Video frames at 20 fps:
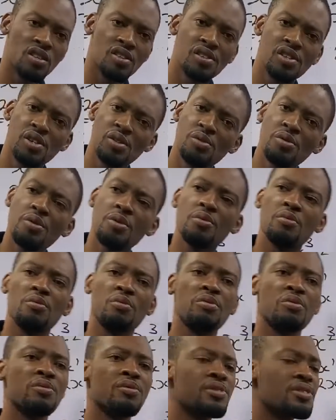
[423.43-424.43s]
The rule
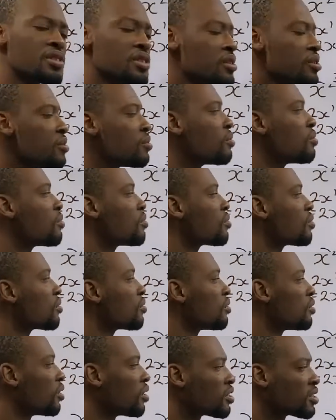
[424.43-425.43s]
still
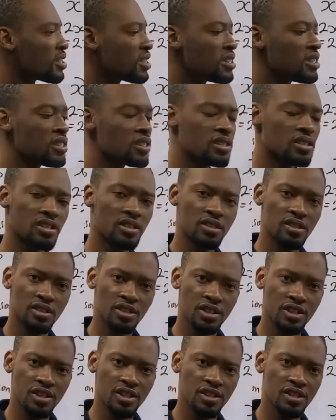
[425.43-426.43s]
doesn't
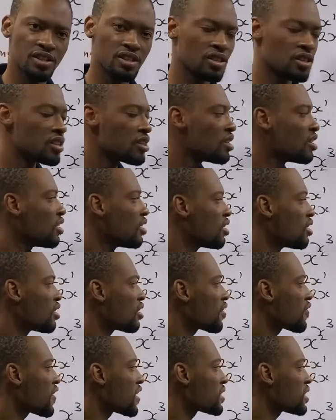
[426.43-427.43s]
change.
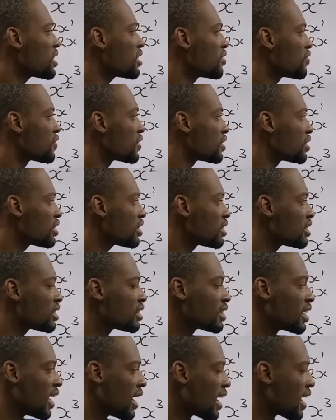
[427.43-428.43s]
If I say differentiate this
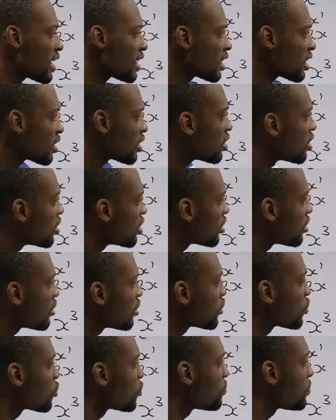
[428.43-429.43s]
guy,
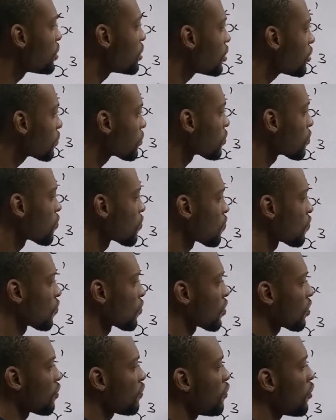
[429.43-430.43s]
it will be
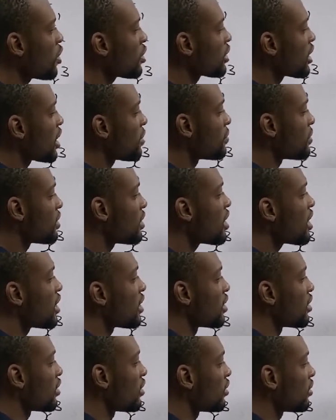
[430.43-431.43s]
four times
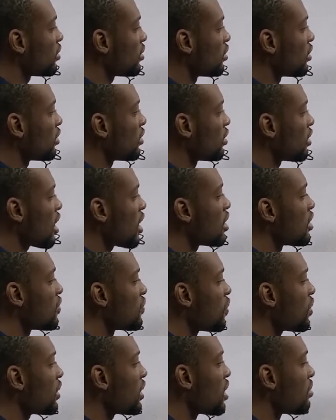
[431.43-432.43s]
here, that is
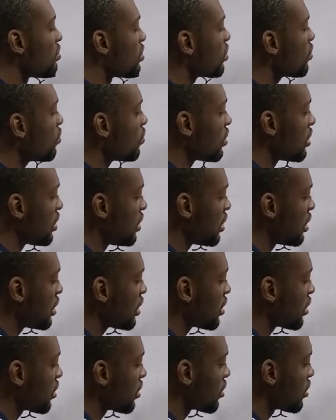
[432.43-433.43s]
four times two,
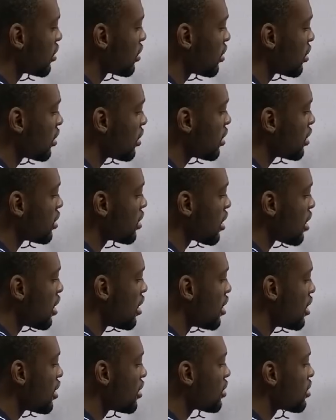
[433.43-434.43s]
eight, eight
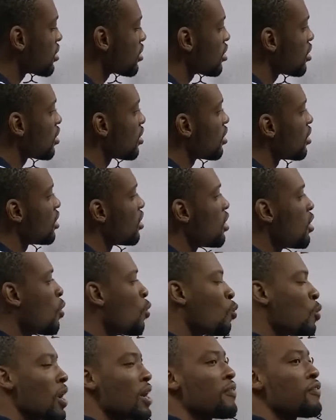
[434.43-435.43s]
S,
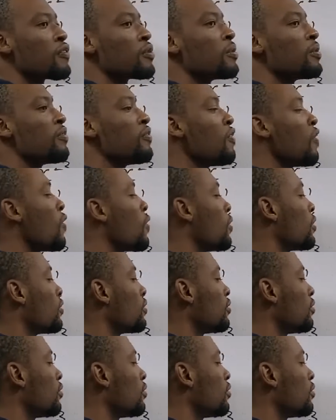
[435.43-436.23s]
one from four,